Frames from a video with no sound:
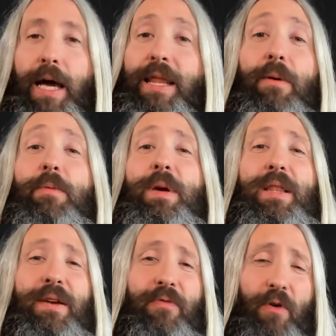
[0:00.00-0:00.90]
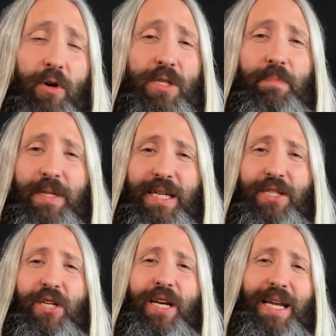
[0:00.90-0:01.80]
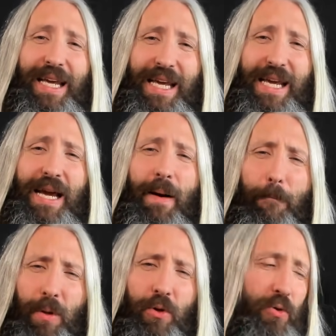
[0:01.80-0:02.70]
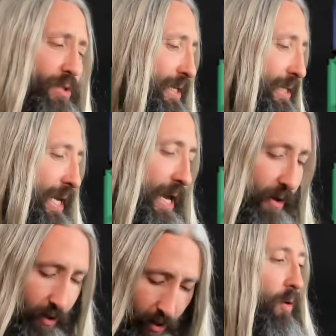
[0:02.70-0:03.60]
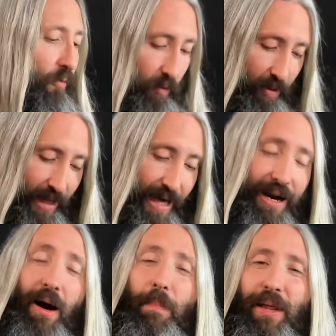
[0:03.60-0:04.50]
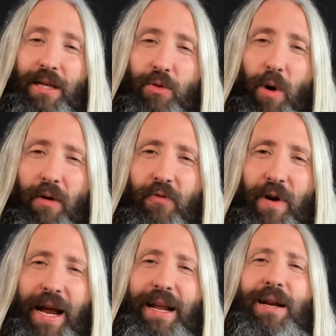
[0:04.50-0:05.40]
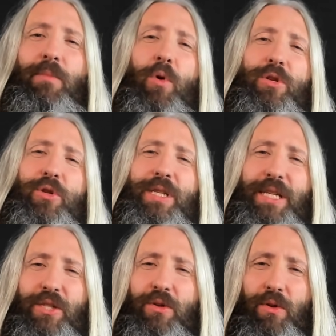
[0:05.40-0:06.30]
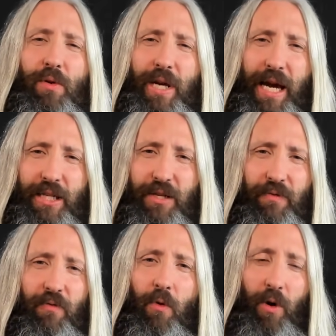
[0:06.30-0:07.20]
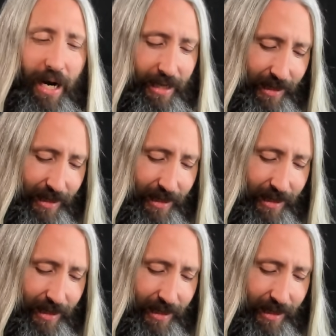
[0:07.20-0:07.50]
And that would be the first position E blues scale, or if we play that up at the 12th fret in a more traditional location for a